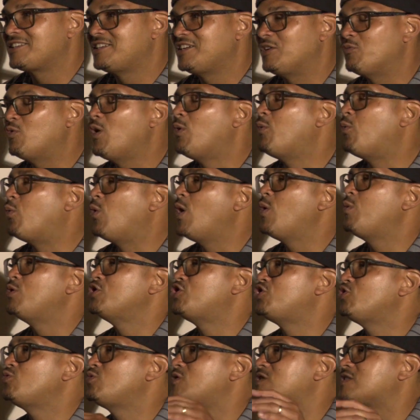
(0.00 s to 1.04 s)
good. What
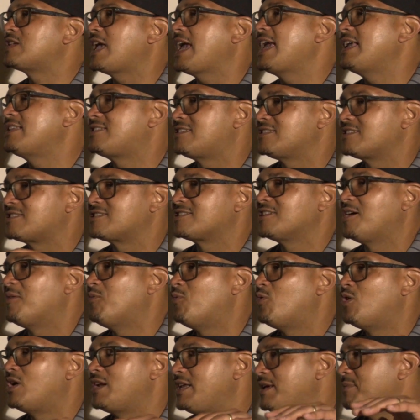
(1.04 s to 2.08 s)
would you say to
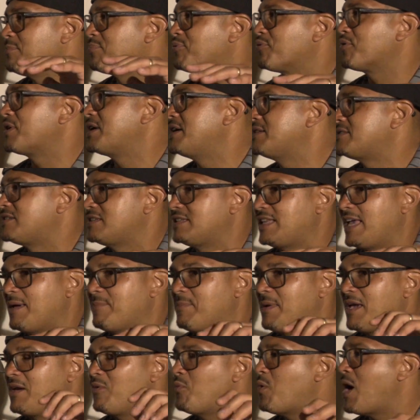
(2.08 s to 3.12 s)
someone in prison that
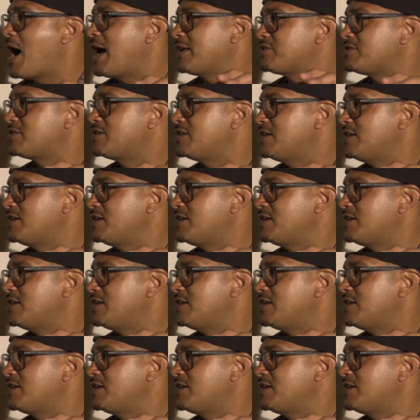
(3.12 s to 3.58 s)
may watch